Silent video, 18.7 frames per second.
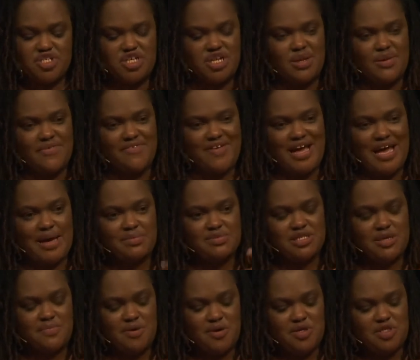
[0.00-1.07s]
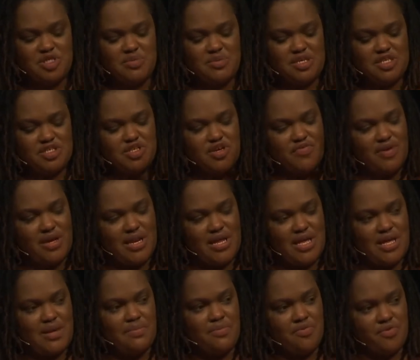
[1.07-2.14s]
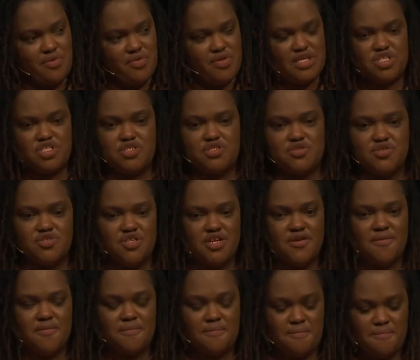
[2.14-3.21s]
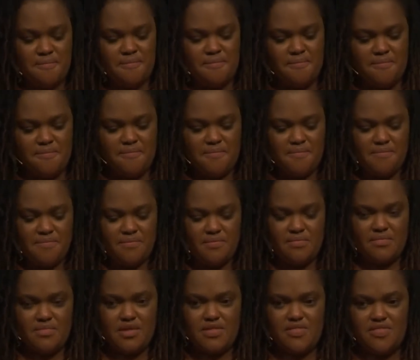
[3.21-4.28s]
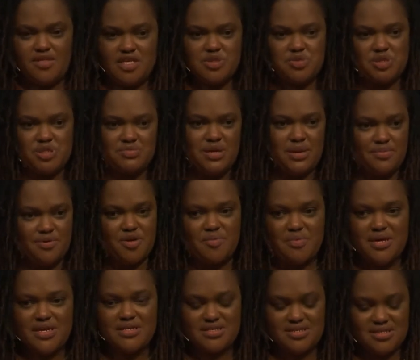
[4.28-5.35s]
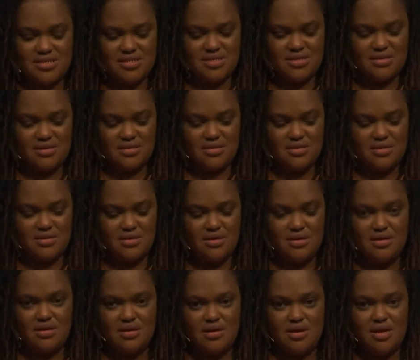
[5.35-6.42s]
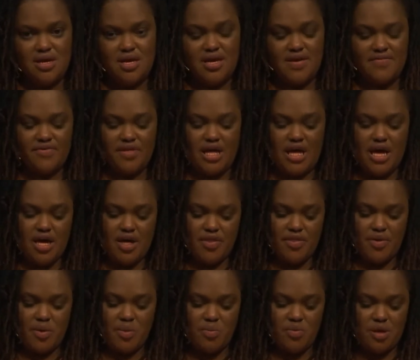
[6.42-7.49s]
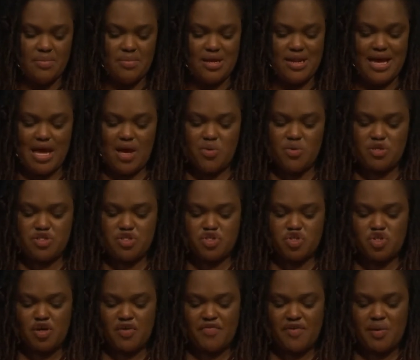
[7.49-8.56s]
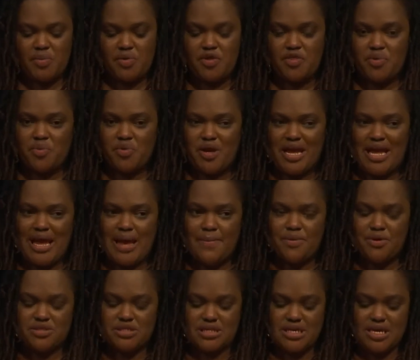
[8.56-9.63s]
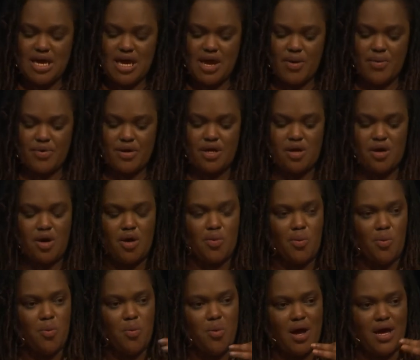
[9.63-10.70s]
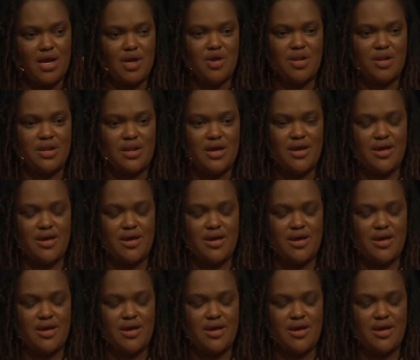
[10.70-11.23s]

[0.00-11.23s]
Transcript: if I'm supposed to be serving him through these children? This was my purpose. If the other women I was serving with were able to carry on, why couldn't I?